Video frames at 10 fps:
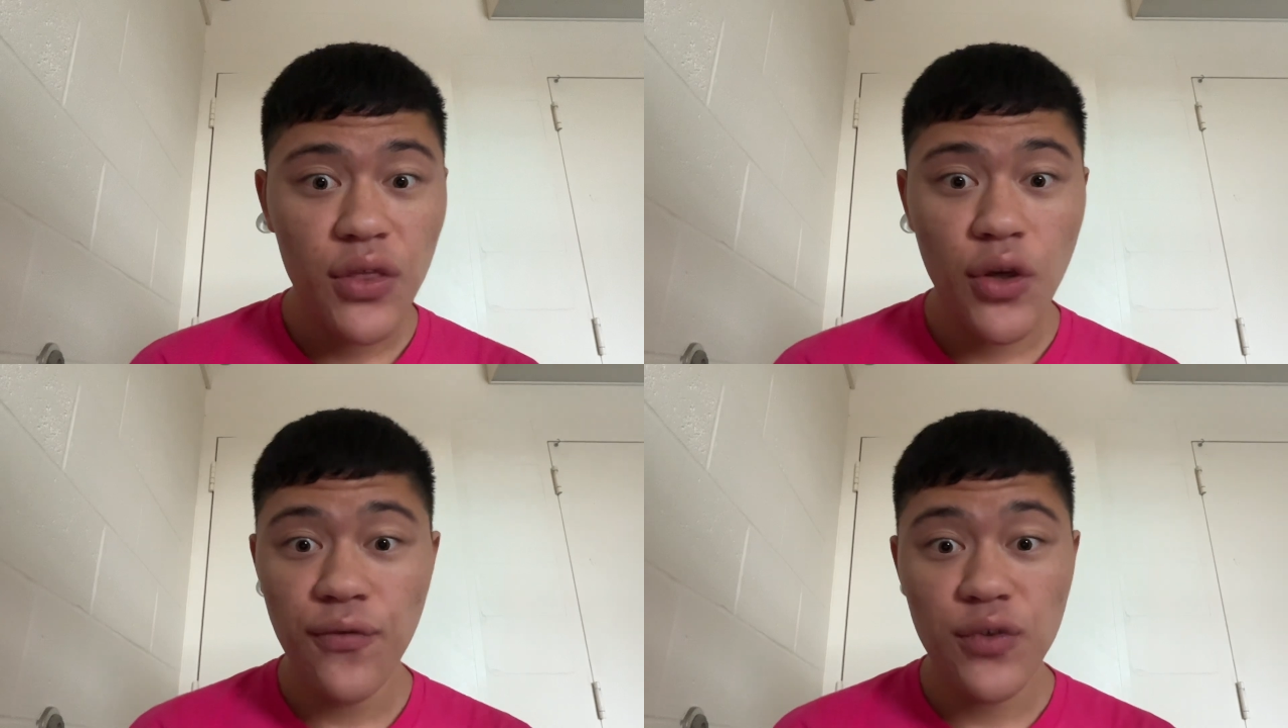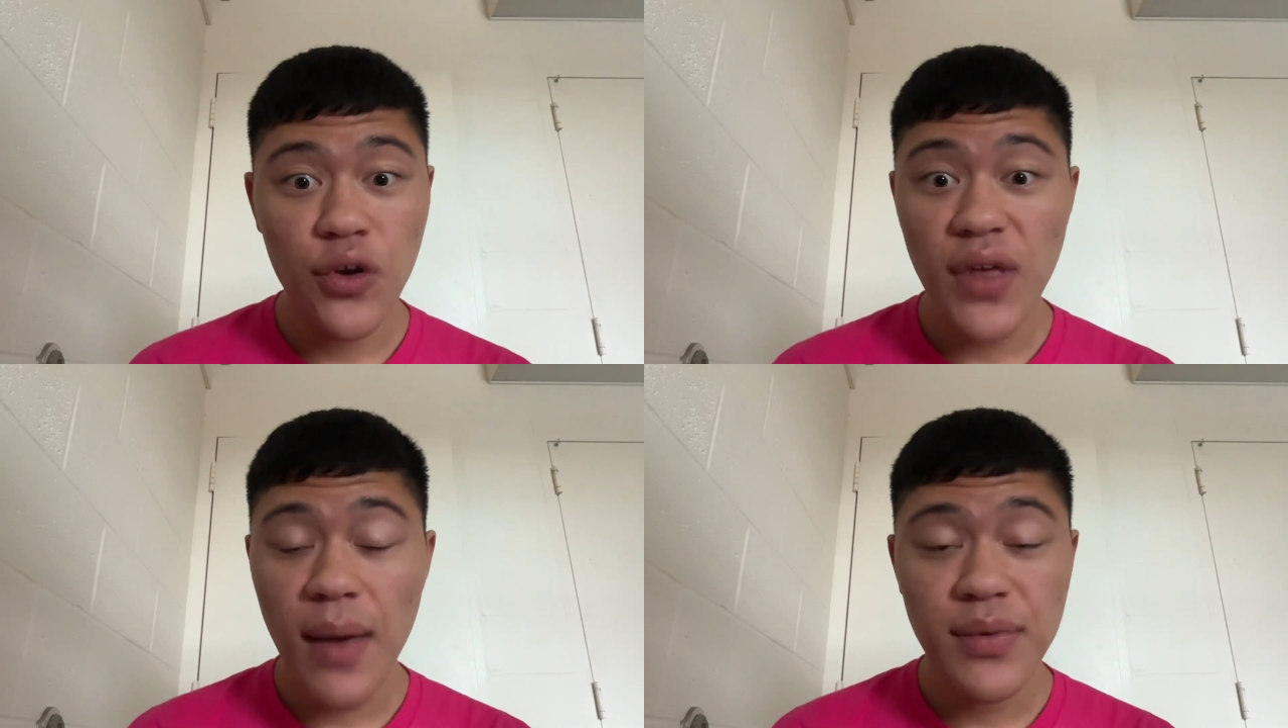their
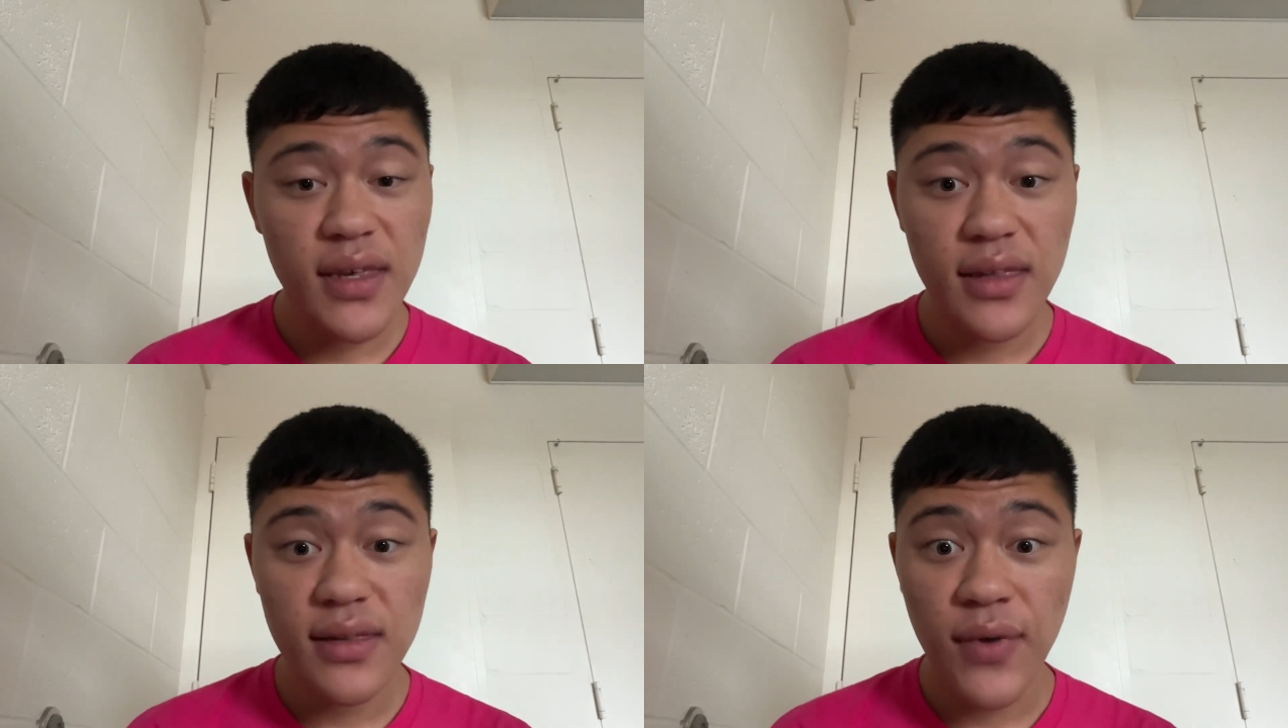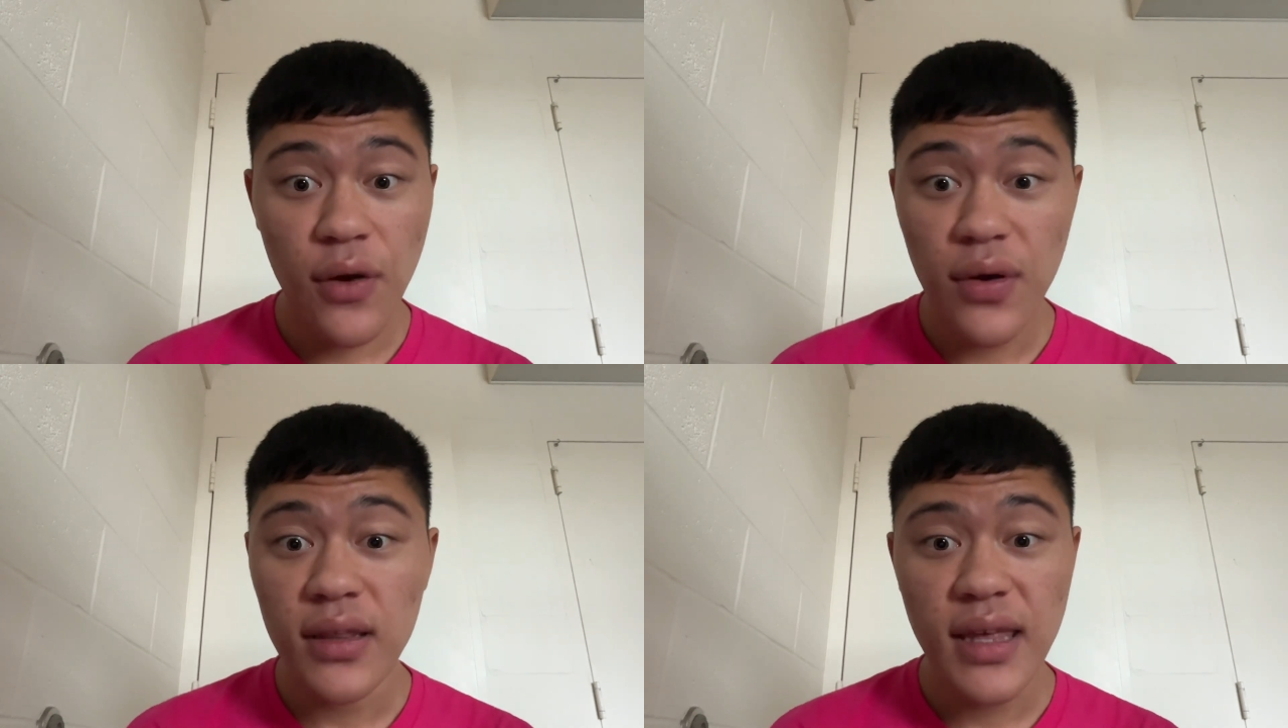top six is
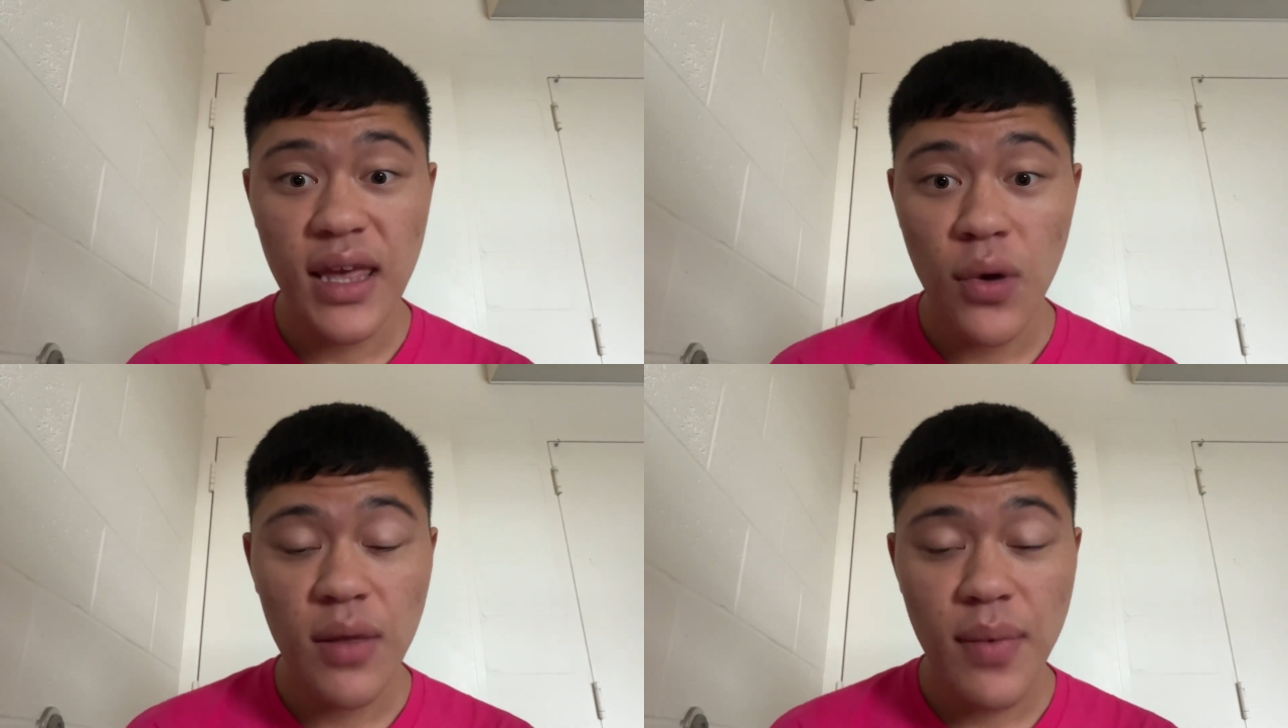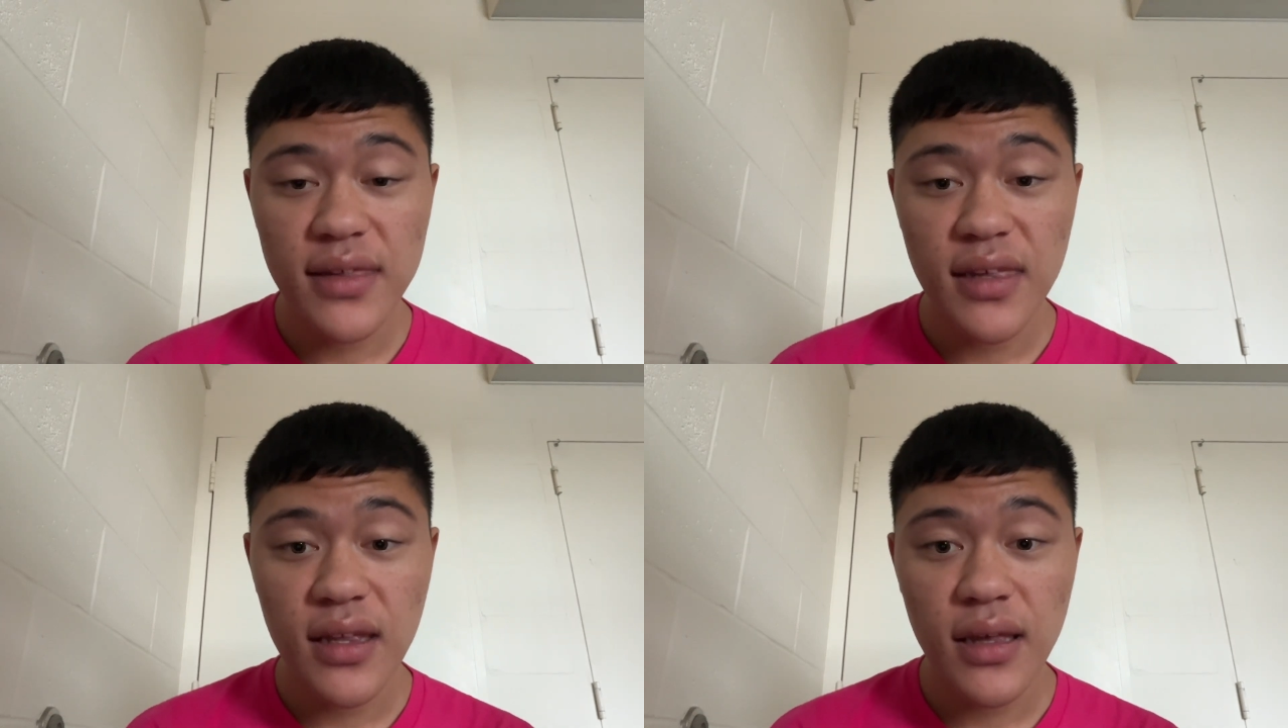very elite, one of the
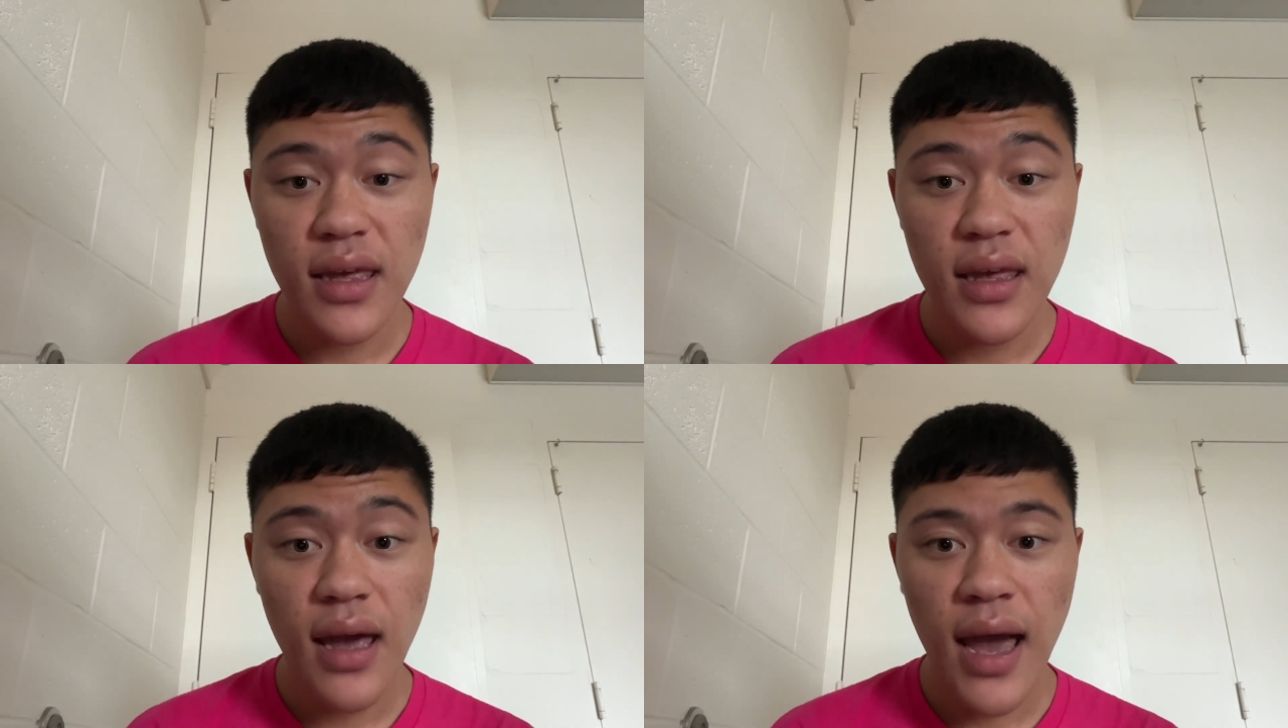best in the league.